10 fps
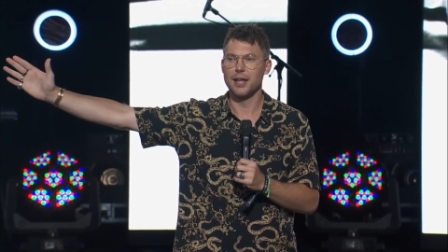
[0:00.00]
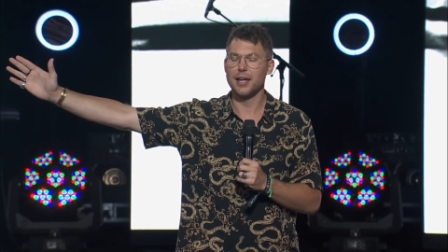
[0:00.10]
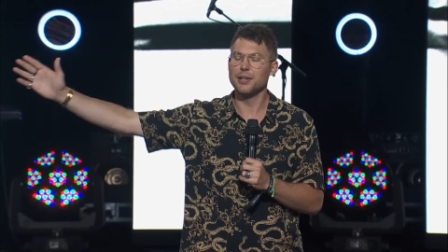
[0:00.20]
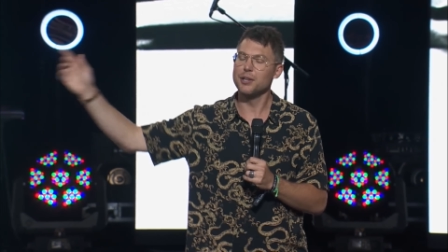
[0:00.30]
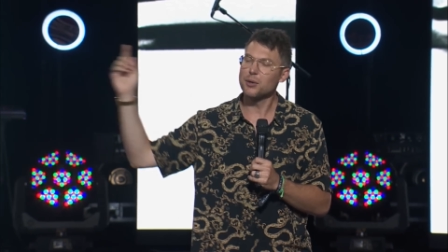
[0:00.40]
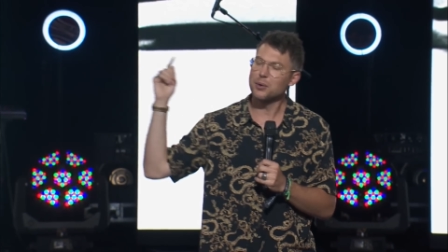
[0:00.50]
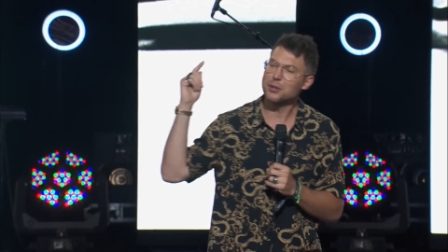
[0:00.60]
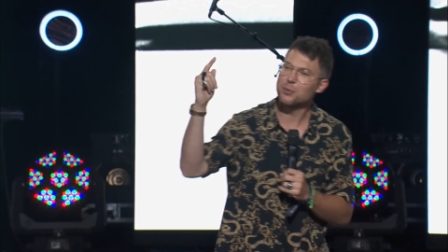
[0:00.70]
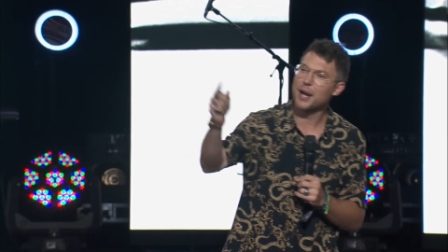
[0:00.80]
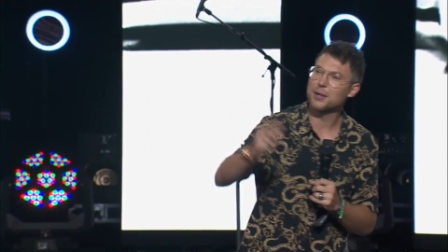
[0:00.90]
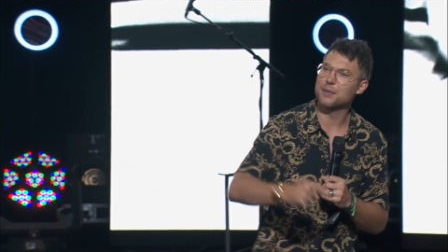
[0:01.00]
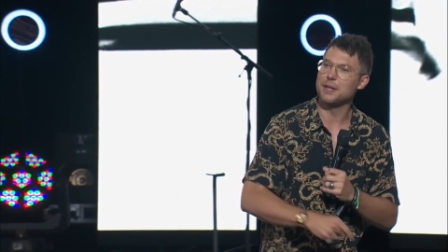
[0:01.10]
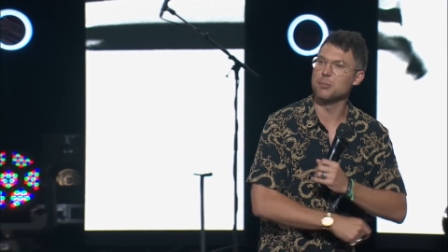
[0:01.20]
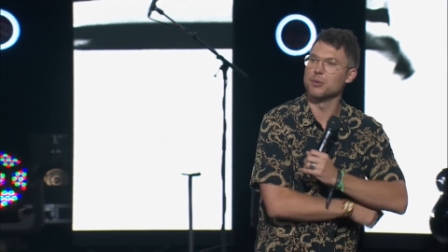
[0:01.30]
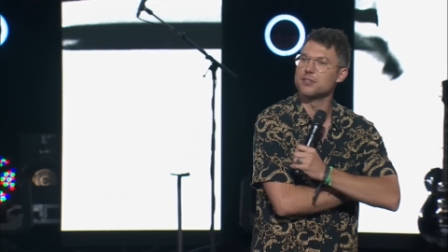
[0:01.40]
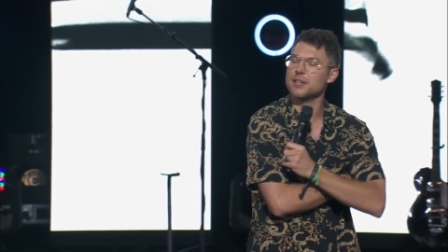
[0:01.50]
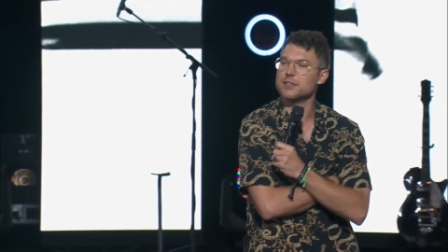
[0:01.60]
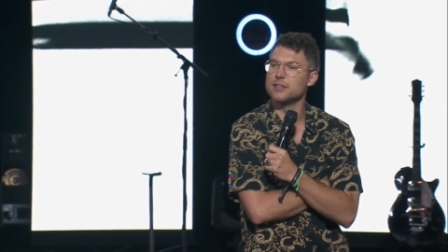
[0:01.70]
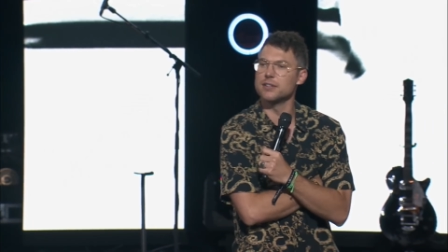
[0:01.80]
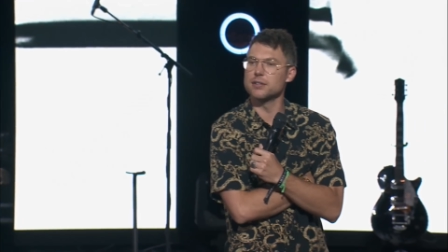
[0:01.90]
And look what the writer of Hebrews
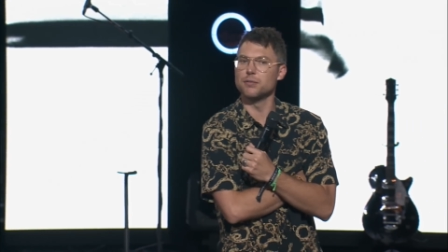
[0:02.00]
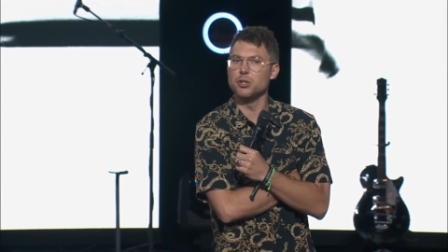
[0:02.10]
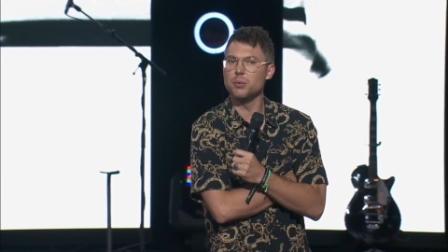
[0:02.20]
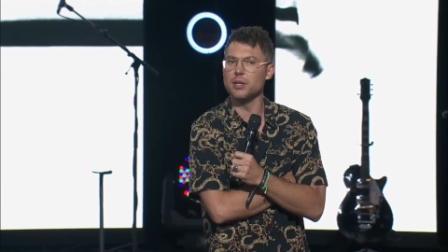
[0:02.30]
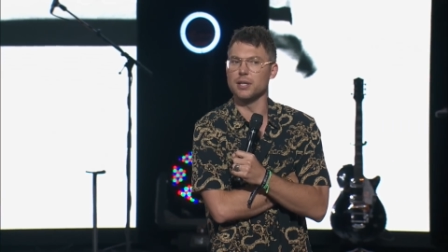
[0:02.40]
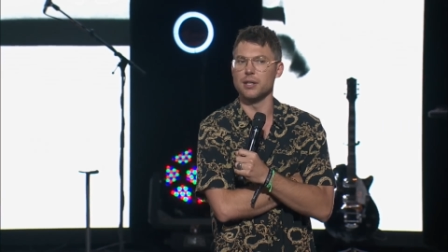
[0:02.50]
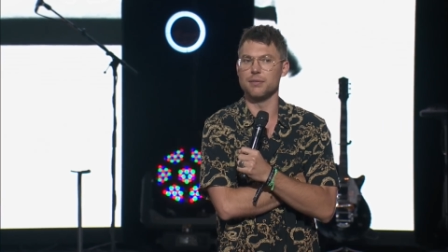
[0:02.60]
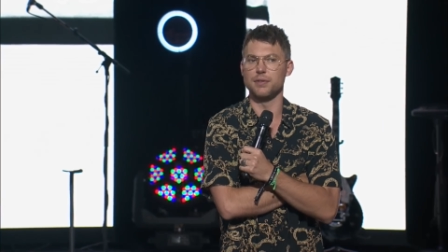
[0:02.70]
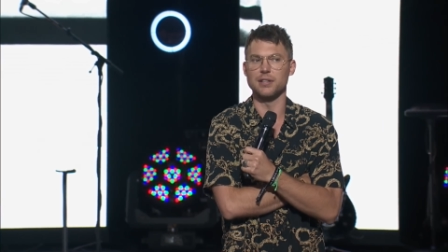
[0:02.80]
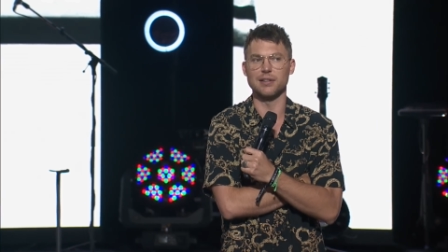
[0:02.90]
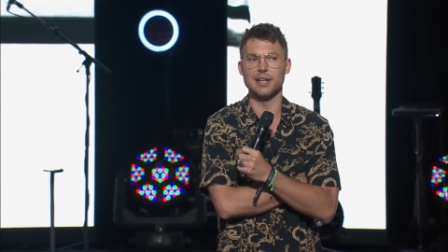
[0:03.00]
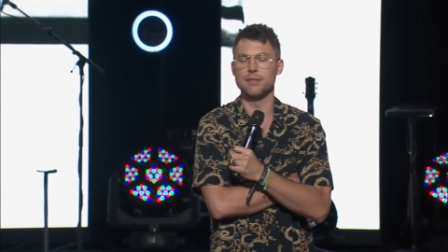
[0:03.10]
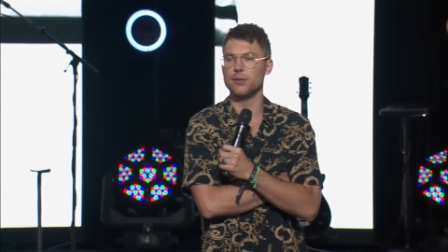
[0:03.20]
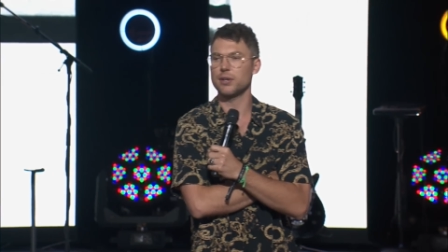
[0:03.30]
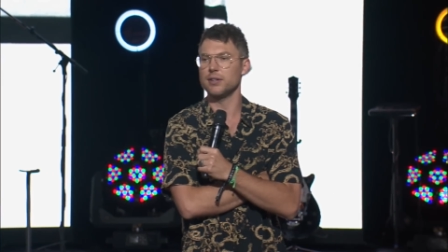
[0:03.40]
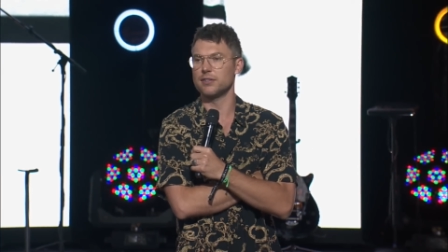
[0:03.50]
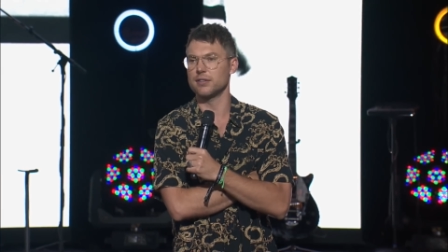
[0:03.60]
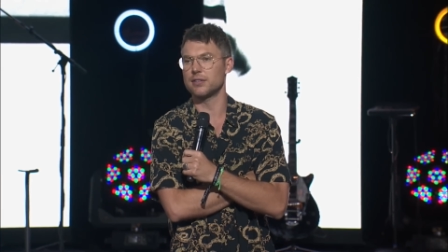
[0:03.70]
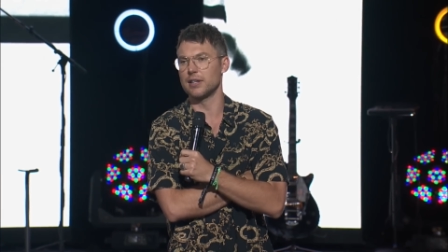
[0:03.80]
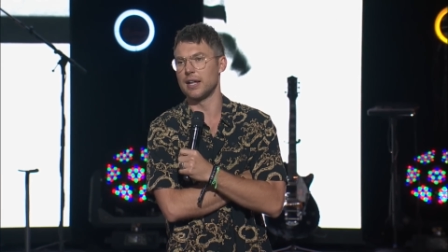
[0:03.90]
says. He says, If you will live these level,
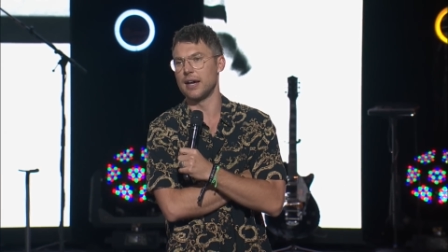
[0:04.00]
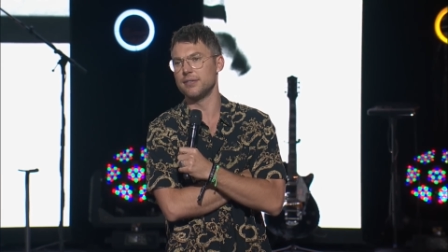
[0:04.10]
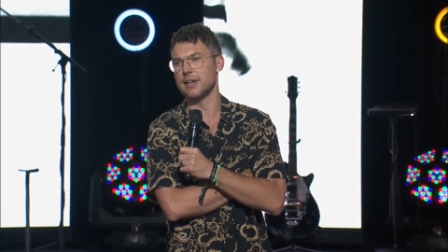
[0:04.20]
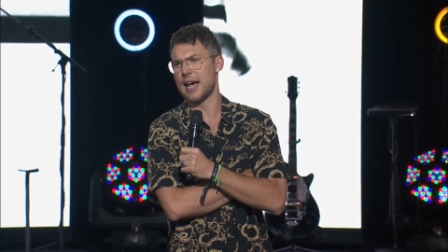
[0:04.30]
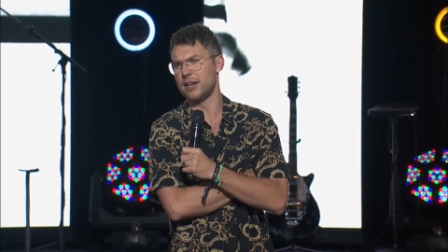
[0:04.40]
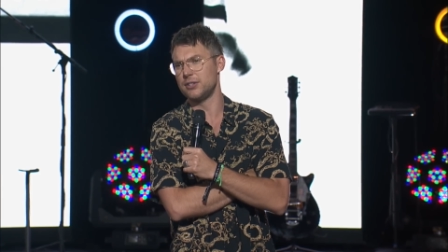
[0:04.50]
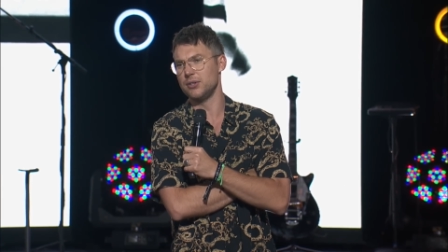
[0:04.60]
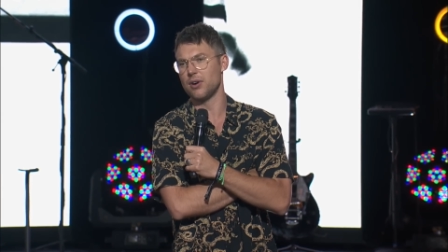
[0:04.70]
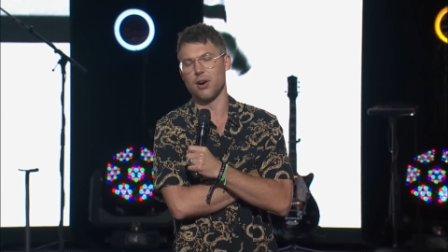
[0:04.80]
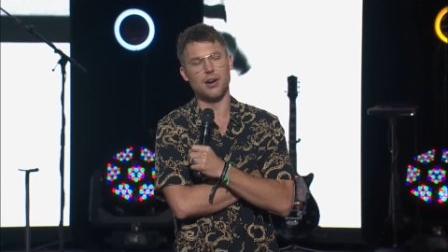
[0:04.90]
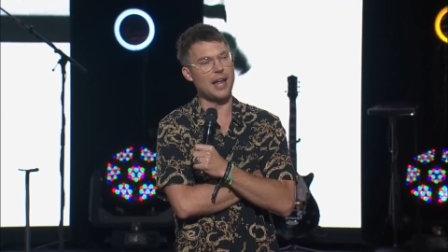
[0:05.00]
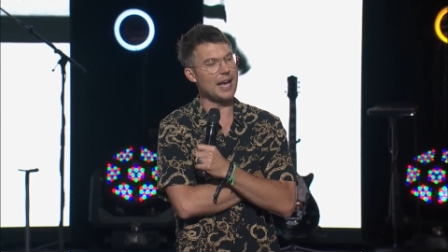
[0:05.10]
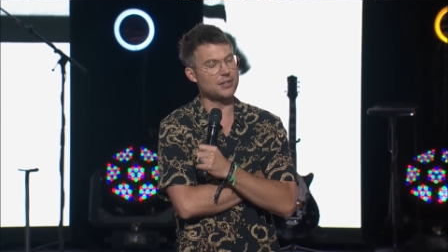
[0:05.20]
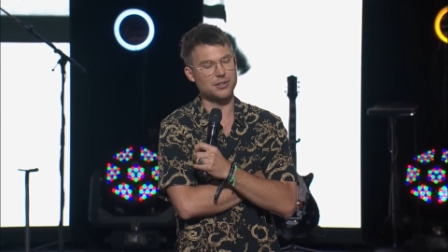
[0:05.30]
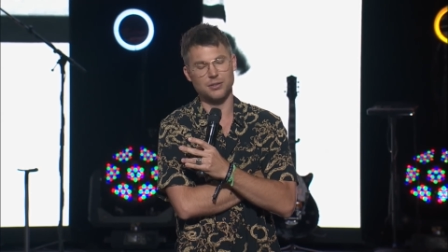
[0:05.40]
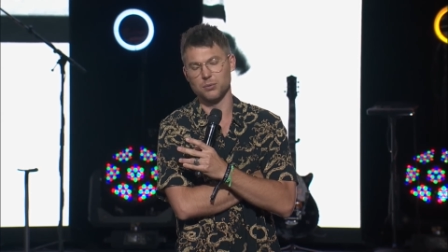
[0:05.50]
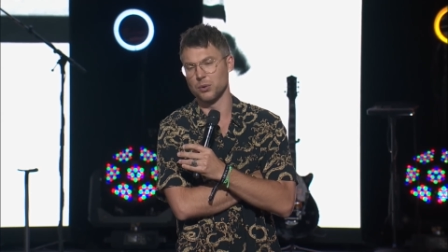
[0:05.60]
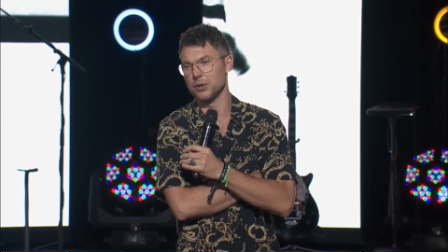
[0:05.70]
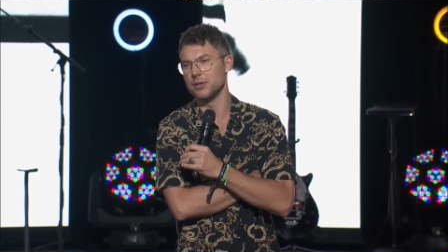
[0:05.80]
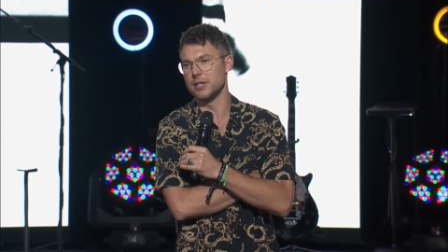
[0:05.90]
consistent lives attitude, heart, action,
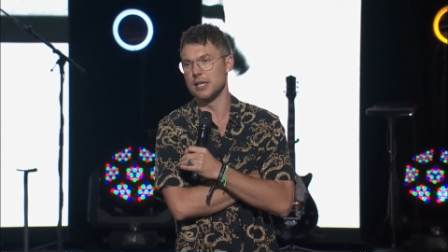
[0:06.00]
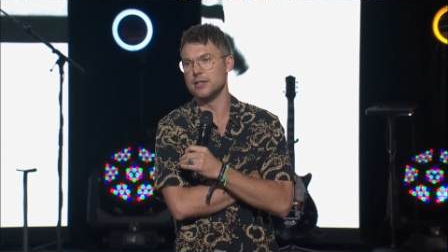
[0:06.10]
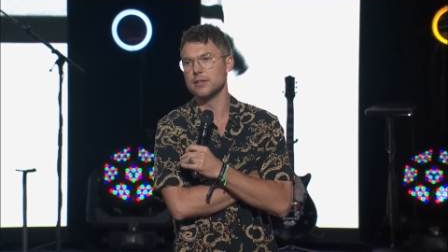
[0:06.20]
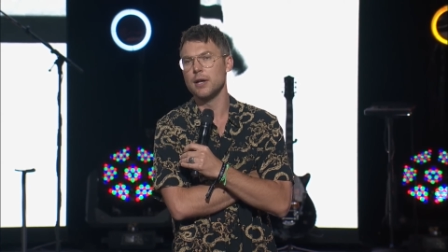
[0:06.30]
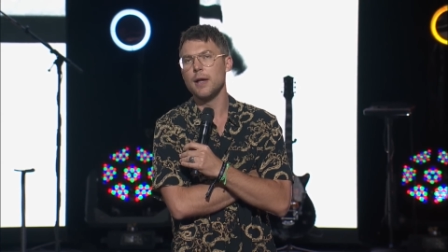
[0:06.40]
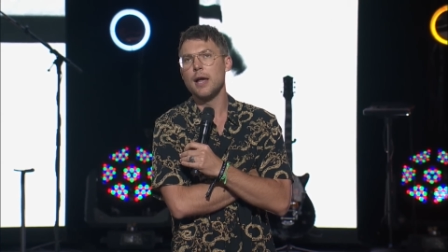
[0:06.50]
word, deeds